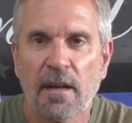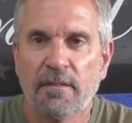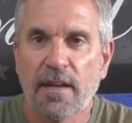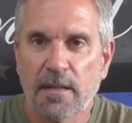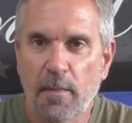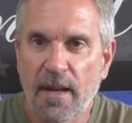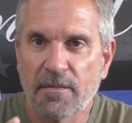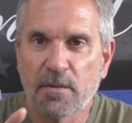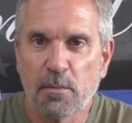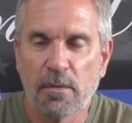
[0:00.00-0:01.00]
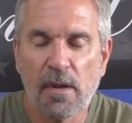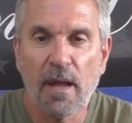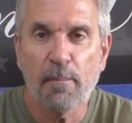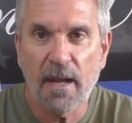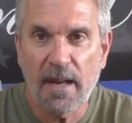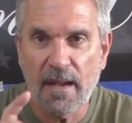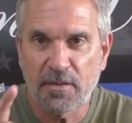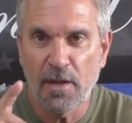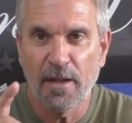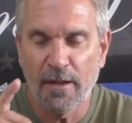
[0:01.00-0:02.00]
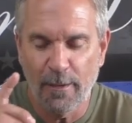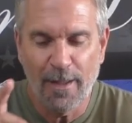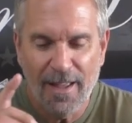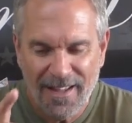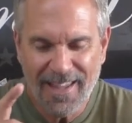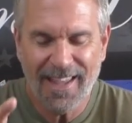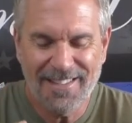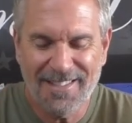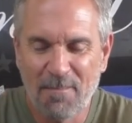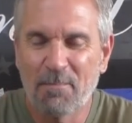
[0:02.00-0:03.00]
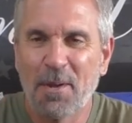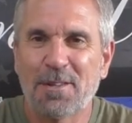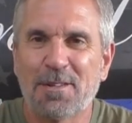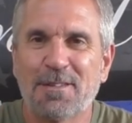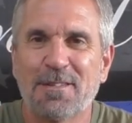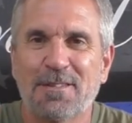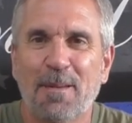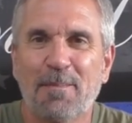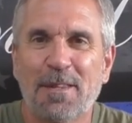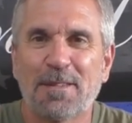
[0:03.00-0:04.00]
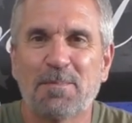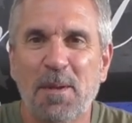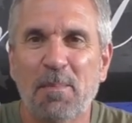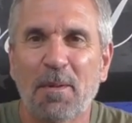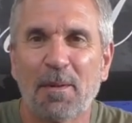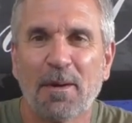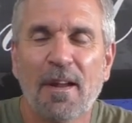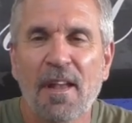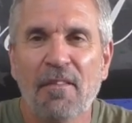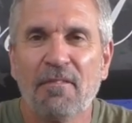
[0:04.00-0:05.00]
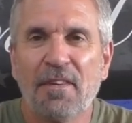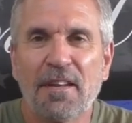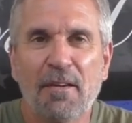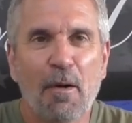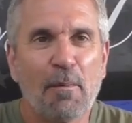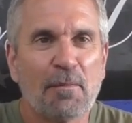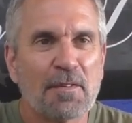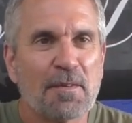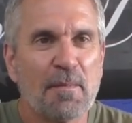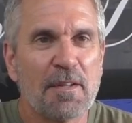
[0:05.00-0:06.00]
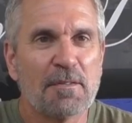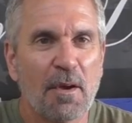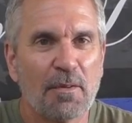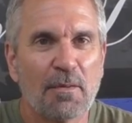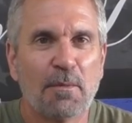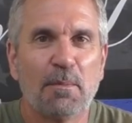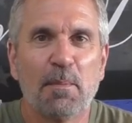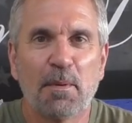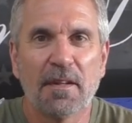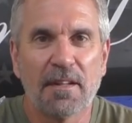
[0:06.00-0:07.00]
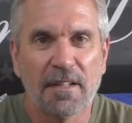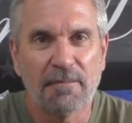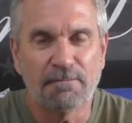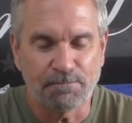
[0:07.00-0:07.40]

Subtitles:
In fact, I might have to take some pictures of some of these people or video them for some intros. It would be pretty good.